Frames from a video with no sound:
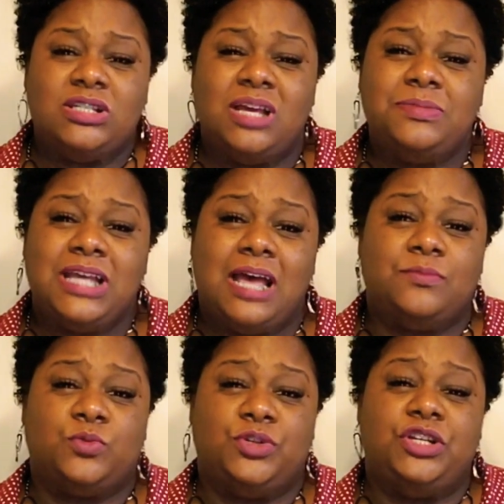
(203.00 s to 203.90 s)

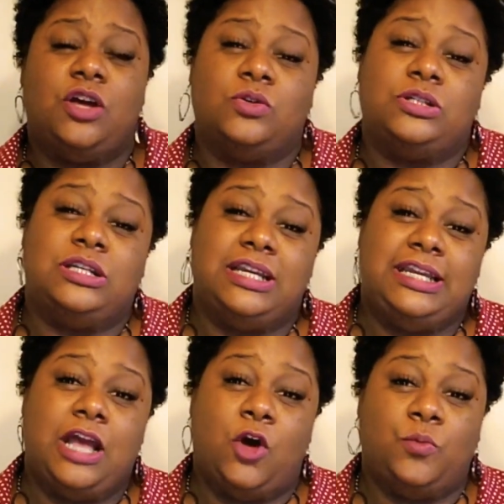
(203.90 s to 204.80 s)
Sometimes when you go to
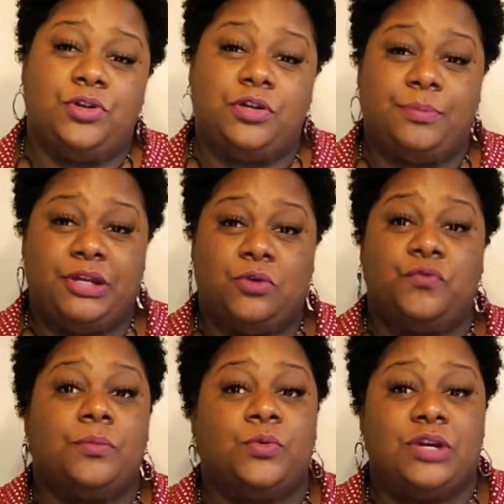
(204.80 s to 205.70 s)
eat home cooked
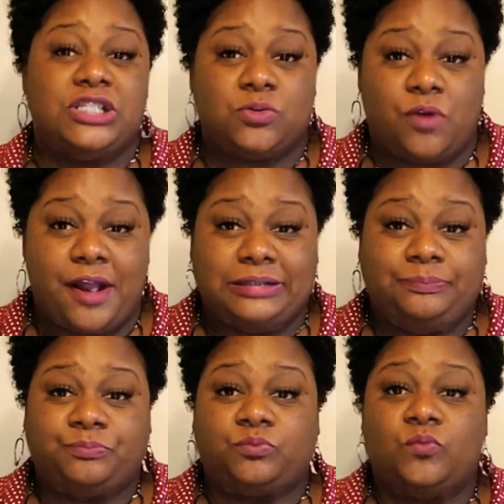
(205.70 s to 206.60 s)
meal from a restaurant,
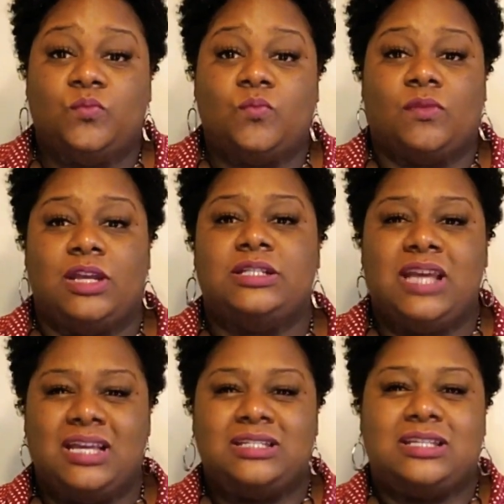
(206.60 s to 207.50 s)

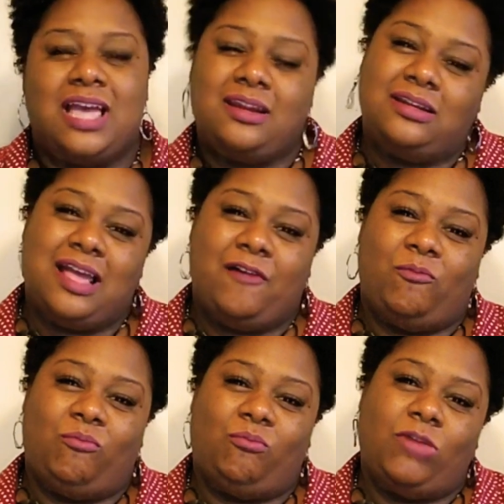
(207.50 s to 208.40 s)
it tastes kind of
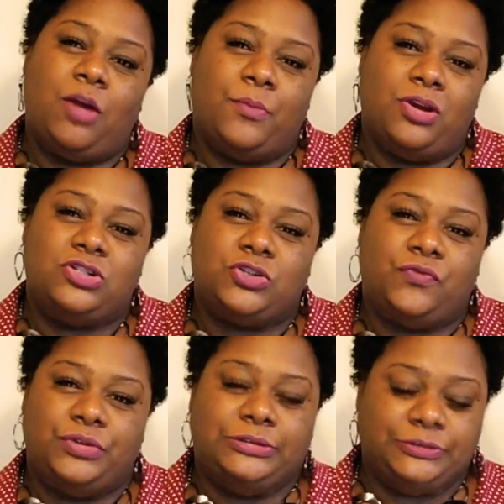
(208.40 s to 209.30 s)
like
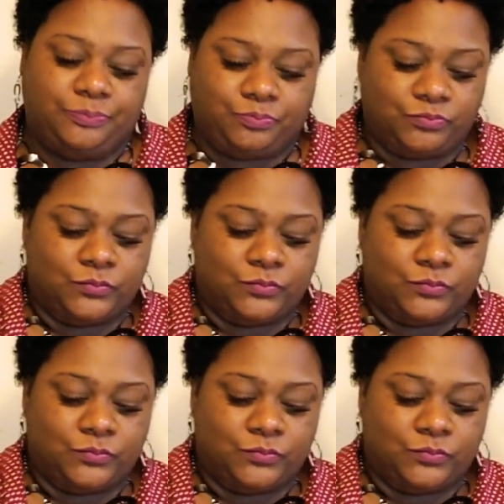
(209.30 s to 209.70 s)
commercial food.